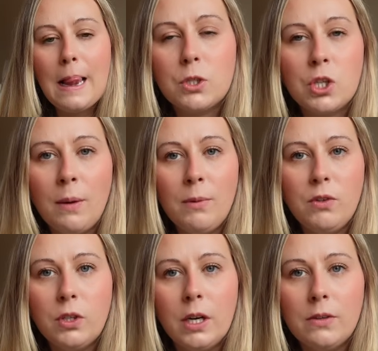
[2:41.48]
Should I move
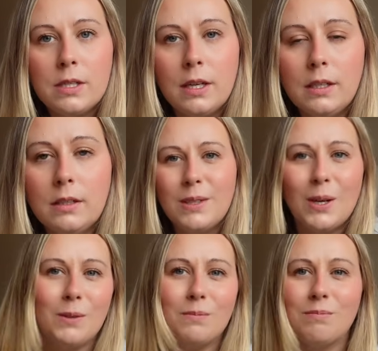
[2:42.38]
you closer?
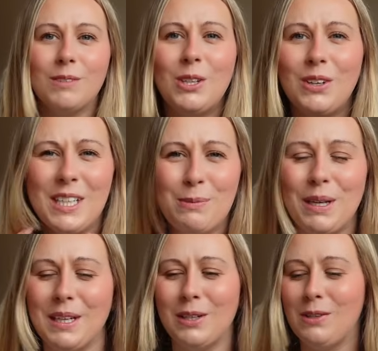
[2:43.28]
No, you don't need to be
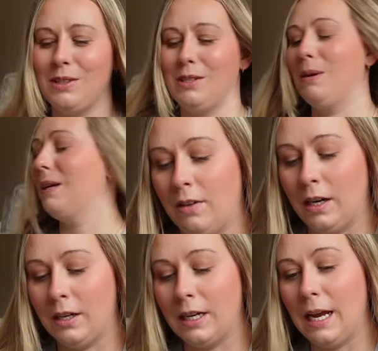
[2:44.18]
any closer to me.
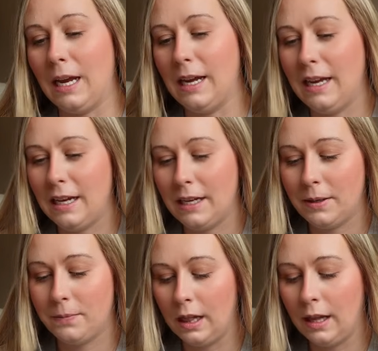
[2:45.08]
Right, okay.
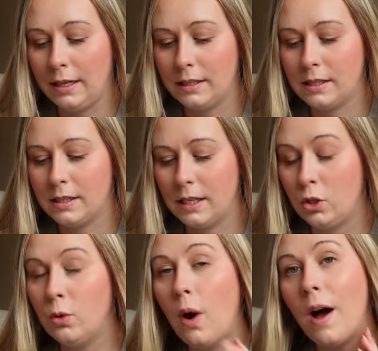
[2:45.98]
Let's
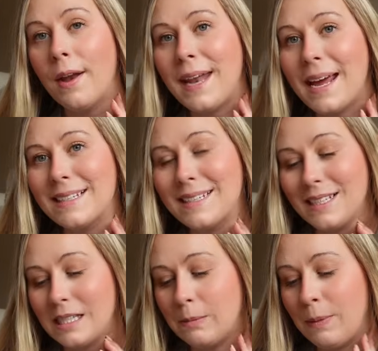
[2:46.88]
do our next
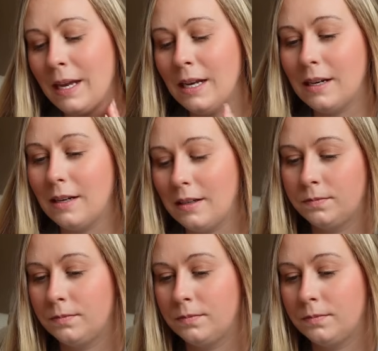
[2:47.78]
spin.